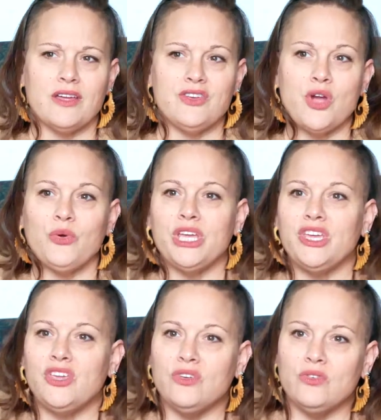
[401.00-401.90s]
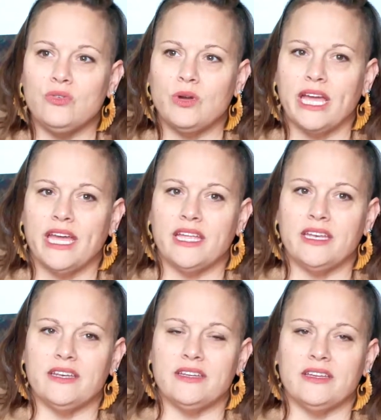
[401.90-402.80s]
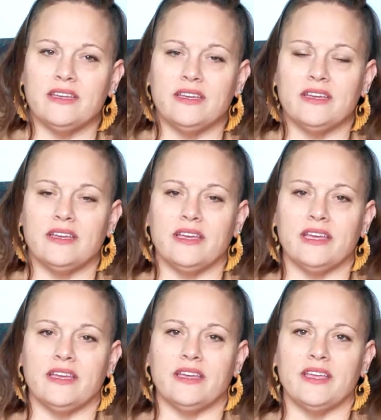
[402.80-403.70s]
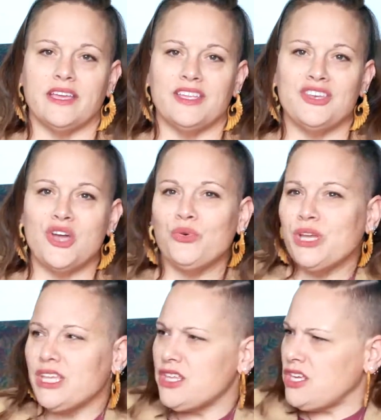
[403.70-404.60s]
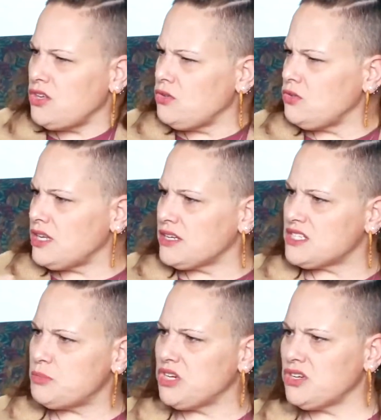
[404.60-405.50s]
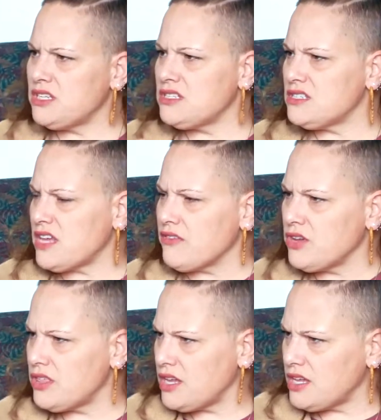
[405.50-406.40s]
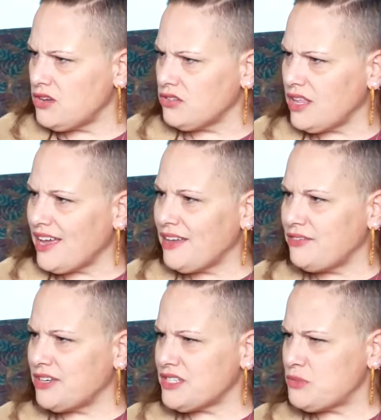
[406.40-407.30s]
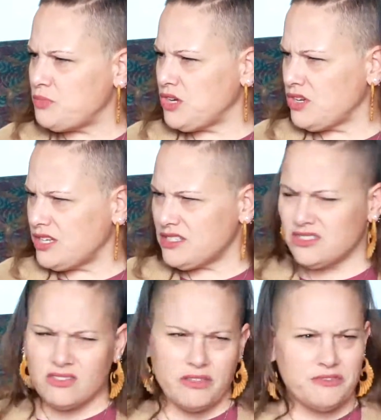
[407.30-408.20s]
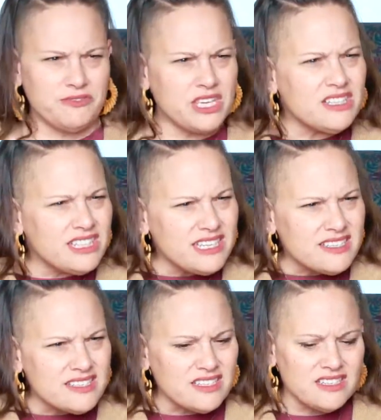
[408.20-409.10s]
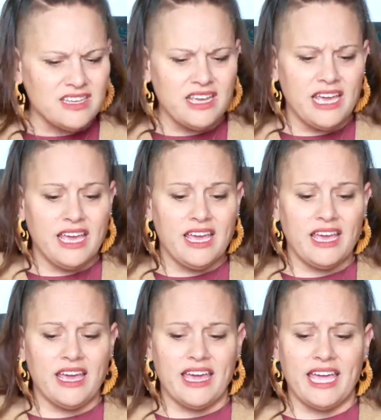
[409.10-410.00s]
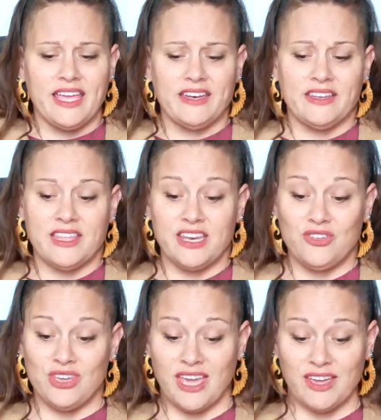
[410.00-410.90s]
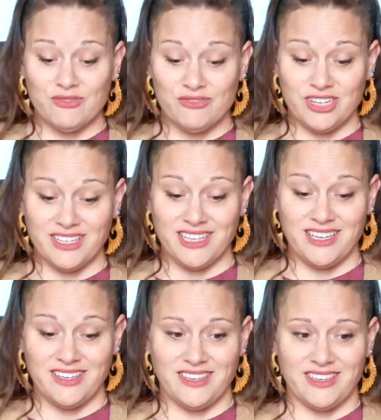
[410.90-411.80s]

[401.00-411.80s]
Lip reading: knowing you and knowing the you that experiences everything in your life and experiences all the feelings, and then you get really